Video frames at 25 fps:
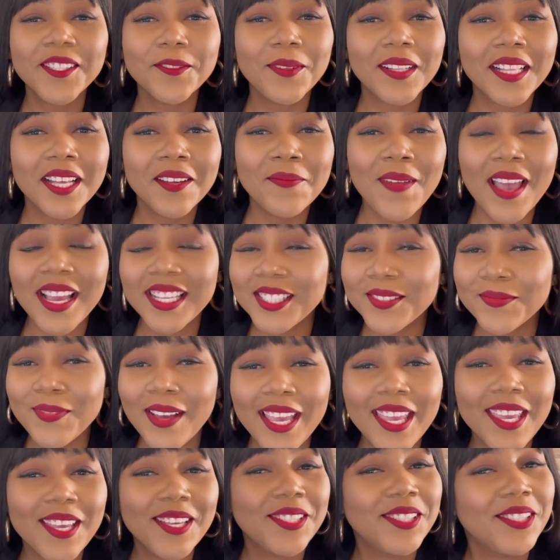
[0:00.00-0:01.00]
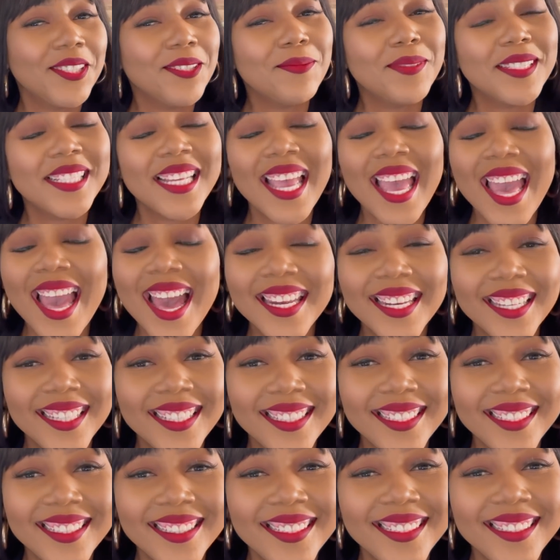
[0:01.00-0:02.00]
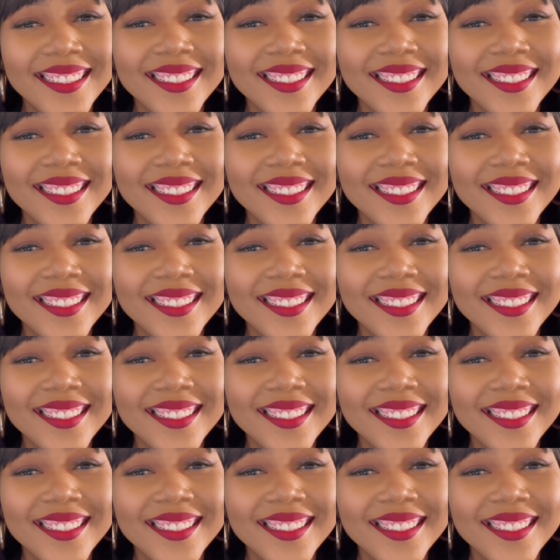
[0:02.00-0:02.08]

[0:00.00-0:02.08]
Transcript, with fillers: welcome back to my YouTube channel.